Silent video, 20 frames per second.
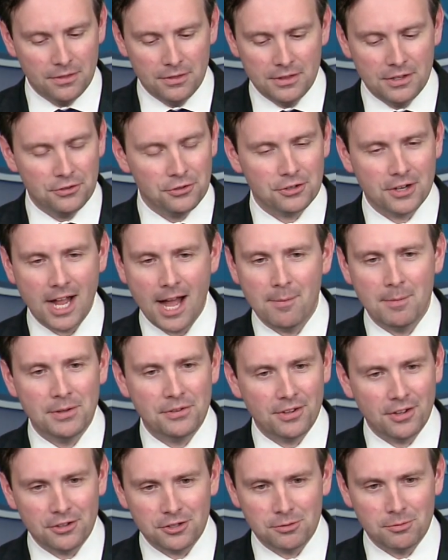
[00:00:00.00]
These are common
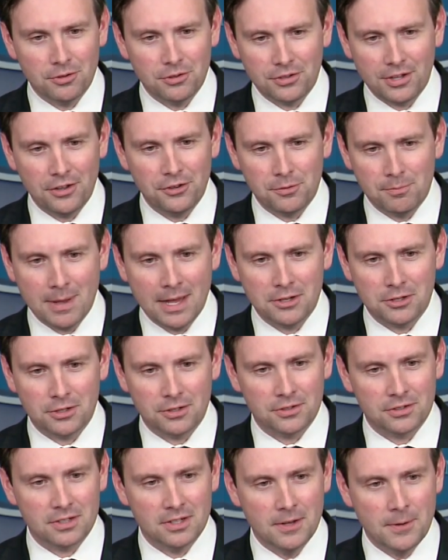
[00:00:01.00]
sense
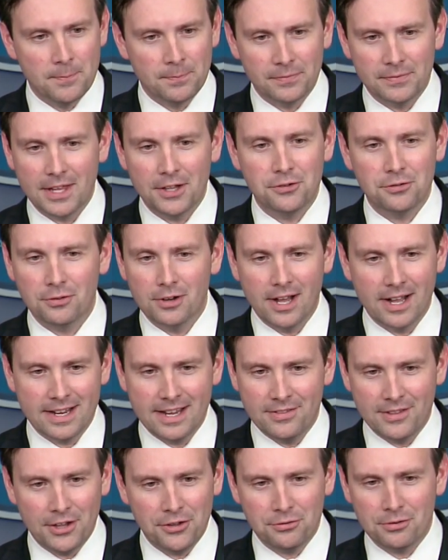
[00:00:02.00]
measures.
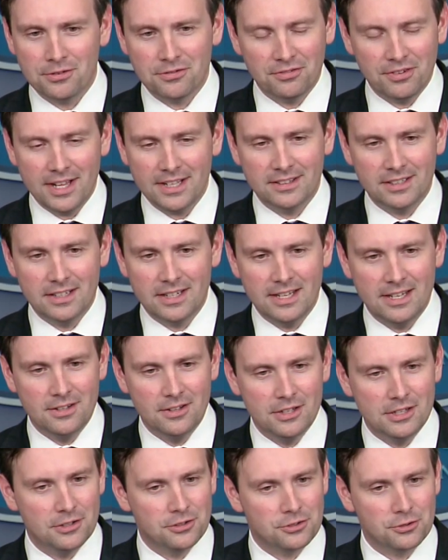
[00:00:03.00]
That's reflected in
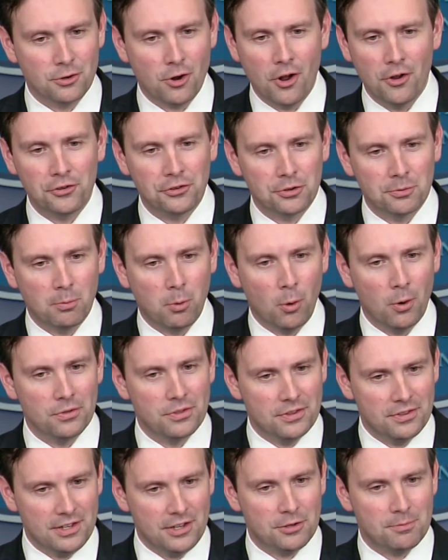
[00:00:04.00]
the strong support
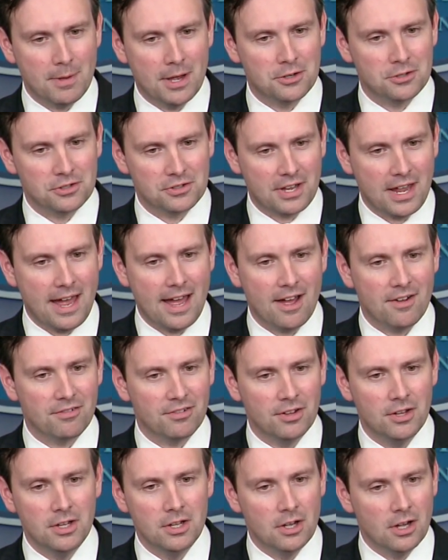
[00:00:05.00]
that these measures have
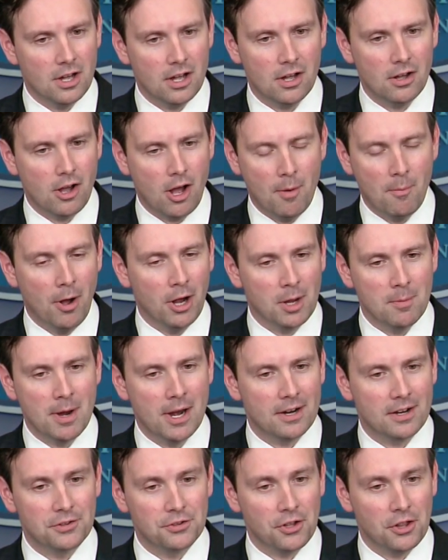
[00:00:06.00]
among
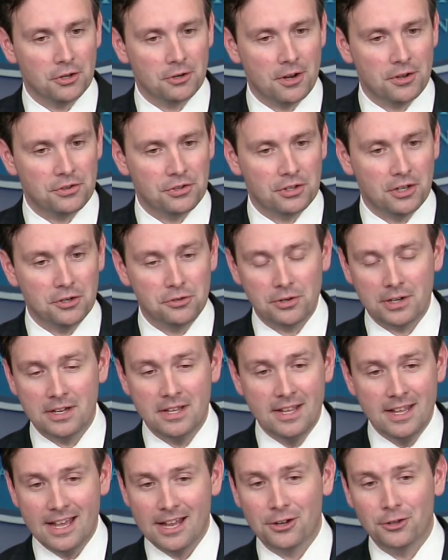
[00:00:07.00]
Americans all across the country,
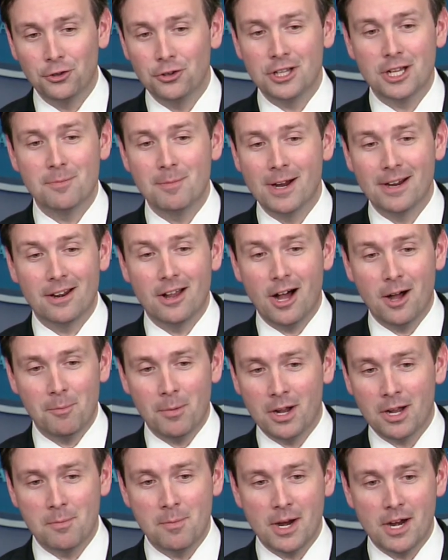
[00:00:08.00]
including
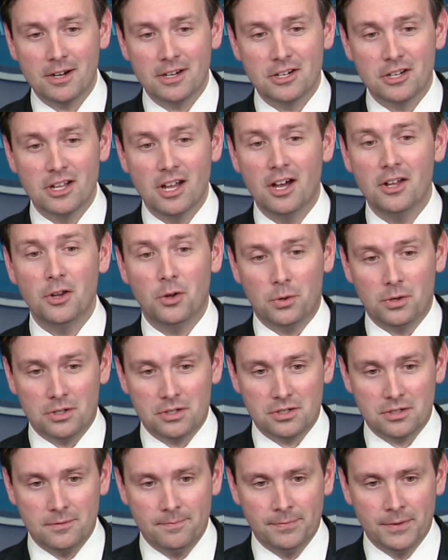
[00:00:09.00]
among American gun
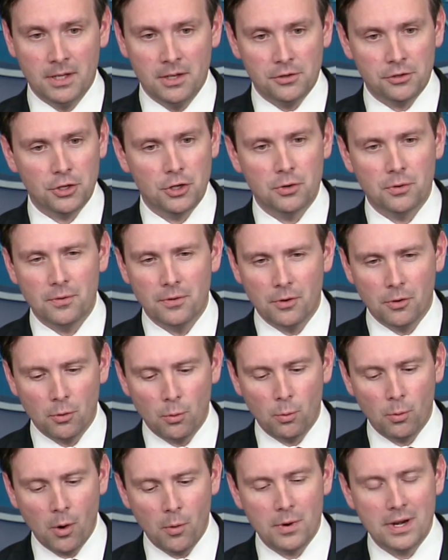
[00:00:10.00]
owners. So
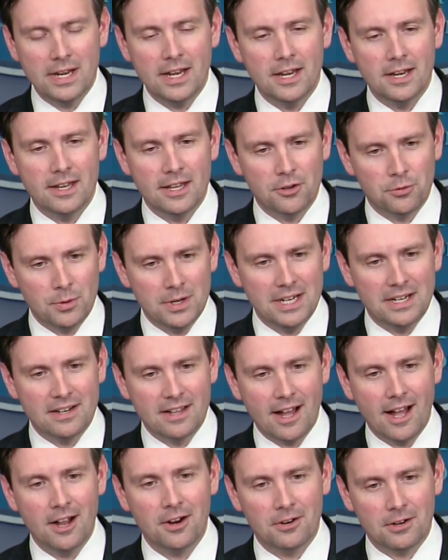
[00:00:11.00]
what we need is we need
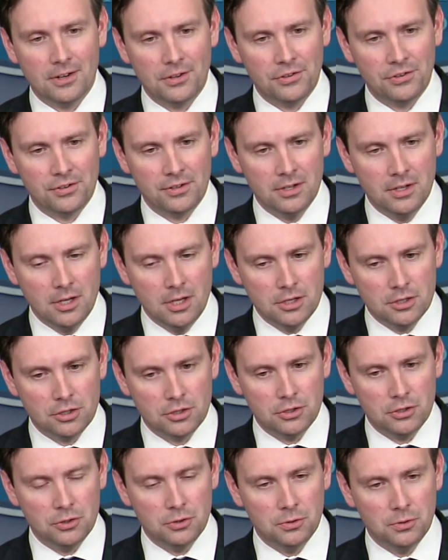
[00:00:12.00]
Congress
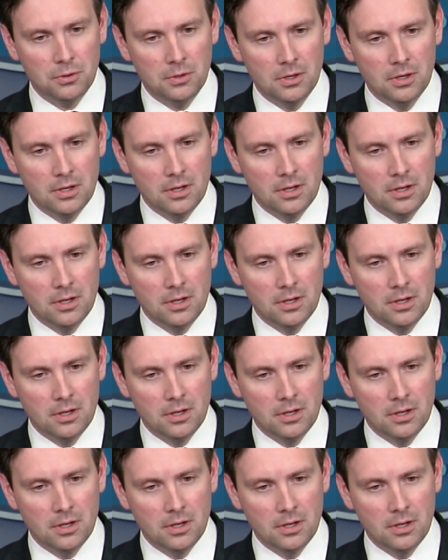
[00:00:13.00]
to